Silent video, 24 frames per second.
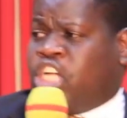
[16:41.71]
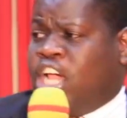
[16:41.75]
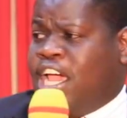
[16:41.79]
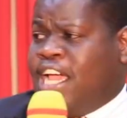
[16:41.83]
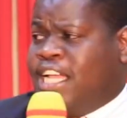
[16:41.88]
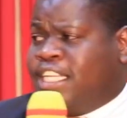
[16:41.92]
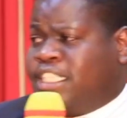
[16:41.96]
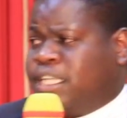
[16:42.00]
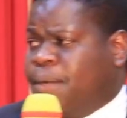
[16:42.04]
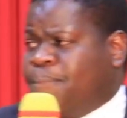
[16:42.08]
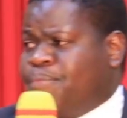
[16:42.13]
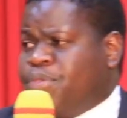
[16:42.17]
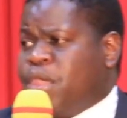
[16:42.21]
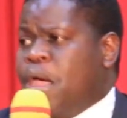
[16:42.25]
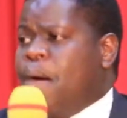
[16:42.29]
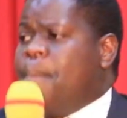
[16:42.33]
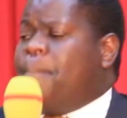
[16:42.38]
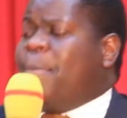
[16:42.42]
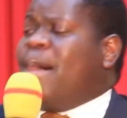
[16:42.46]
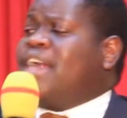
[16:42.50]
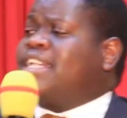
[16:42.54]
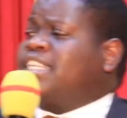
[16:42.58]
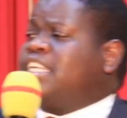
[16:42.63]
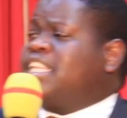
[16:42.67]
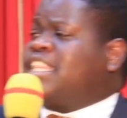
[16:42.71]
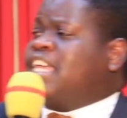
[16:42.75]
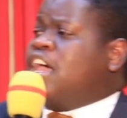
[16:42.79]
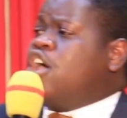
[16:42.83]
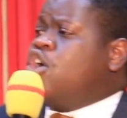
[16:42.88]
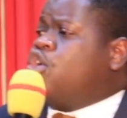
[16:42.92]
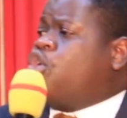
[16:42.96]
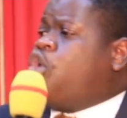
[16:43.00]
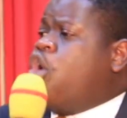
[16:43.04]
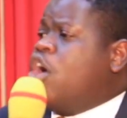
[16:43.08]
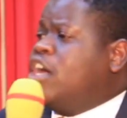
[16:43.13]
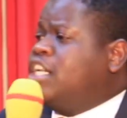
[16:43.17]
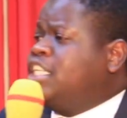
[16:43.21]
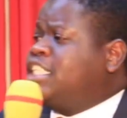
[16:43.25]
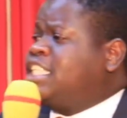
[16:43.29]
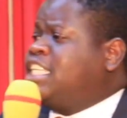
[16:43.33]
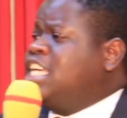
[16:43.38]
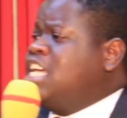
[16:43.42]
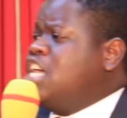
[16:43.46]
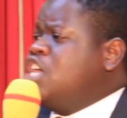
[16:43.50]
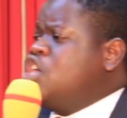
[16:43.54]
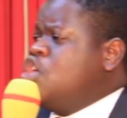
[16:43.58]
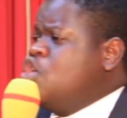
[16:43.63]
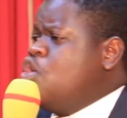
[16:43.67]
change, but they
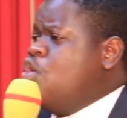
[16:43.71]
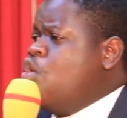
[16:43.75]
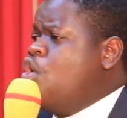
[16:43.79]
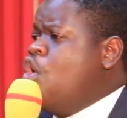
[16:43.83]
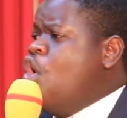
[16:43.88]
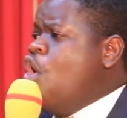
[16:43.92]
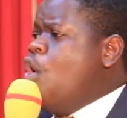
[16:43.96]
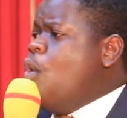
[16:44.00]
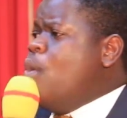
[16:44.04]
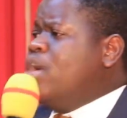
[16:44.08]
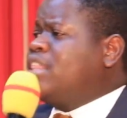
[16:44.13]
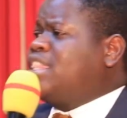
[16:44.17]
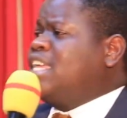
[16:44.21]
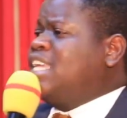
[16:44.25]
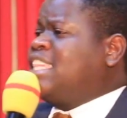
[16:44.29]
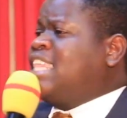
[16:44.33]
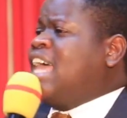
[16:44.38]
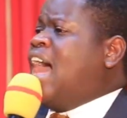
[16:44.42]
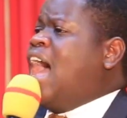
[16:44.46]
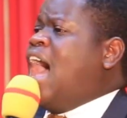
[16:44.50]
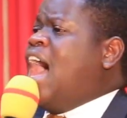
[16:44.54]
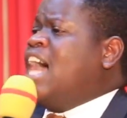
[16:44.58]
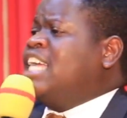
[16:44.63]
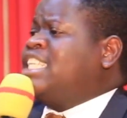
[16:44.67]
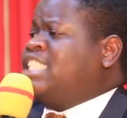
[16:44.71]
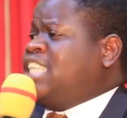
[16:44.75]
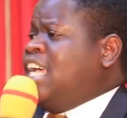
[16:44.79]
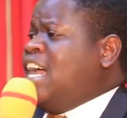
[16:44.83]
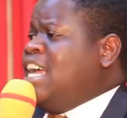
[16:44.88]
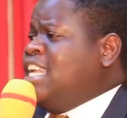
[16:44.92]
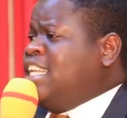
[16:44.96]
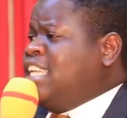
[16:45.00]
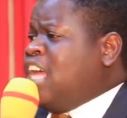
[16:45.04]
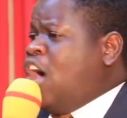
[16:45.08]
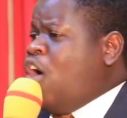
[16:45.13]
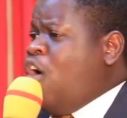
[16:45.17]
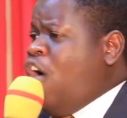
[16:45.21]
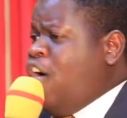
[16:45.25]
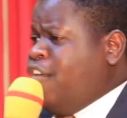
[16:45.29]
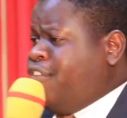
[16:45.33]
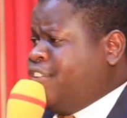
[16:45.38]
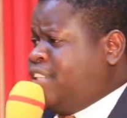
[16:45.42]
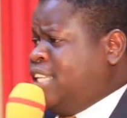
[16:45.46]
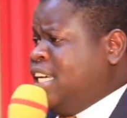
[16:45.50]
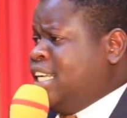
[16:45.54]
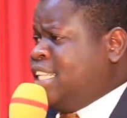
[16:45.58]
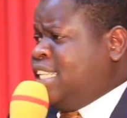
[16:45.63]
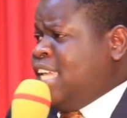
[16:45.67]
continue with the agenda
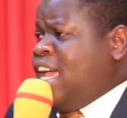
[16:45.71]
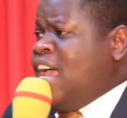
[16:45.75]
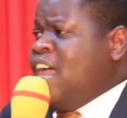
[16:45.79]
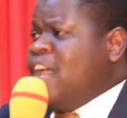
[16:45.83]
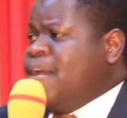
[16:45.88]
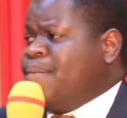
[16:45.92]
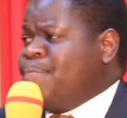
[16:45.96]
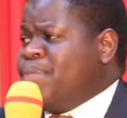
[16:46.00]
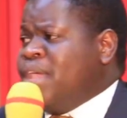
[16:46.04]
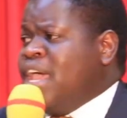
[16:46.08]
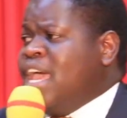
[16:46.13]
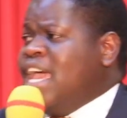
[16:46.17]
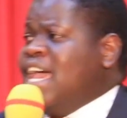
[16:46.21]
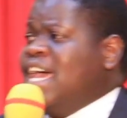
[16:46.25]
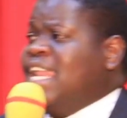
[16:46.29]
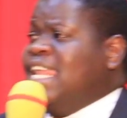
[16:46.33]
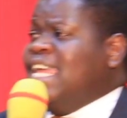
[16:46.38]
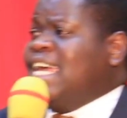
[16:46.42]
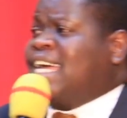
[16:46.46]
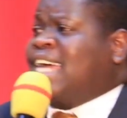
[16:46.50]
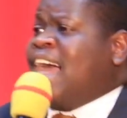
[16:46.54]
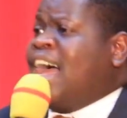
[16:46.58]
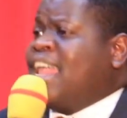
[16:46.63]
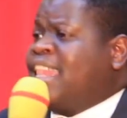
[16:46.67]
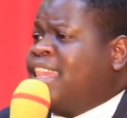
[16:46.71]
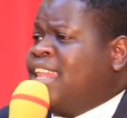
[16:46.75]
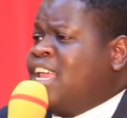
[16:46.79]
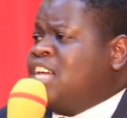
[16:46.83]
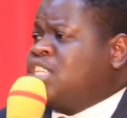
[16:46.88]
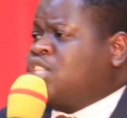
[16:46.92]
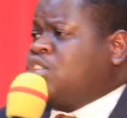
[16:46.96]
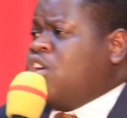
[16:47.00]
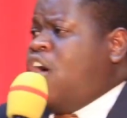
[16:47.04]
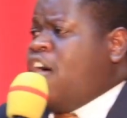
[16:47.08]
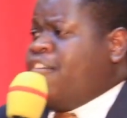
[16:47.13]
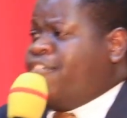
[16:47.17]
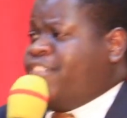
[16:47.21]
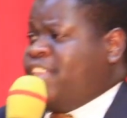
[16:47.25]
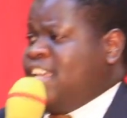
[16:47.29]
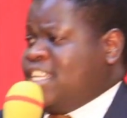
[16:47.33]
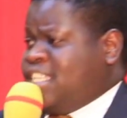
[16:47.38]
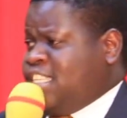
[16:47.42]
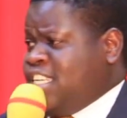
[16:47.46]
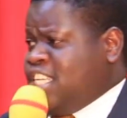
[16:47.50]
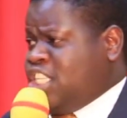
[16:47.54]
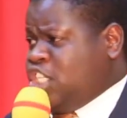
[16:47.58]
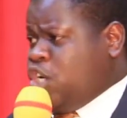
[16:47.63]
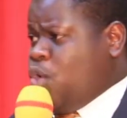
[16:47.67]
of the day. Irregardless of the
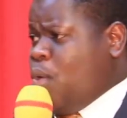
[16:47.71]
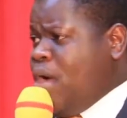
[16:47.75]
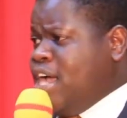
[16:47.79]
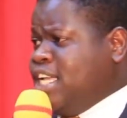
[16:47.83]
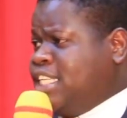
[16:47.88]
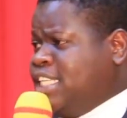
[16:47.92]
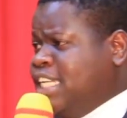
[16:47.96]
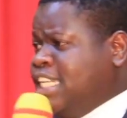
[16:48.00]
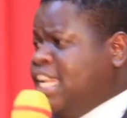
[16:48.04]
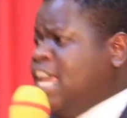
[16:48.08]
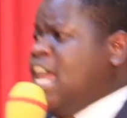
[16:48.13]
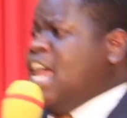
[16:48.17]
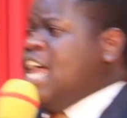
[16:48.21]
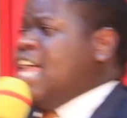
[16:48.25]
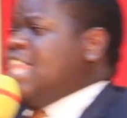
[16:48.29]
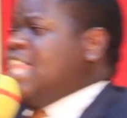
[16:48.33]
situation,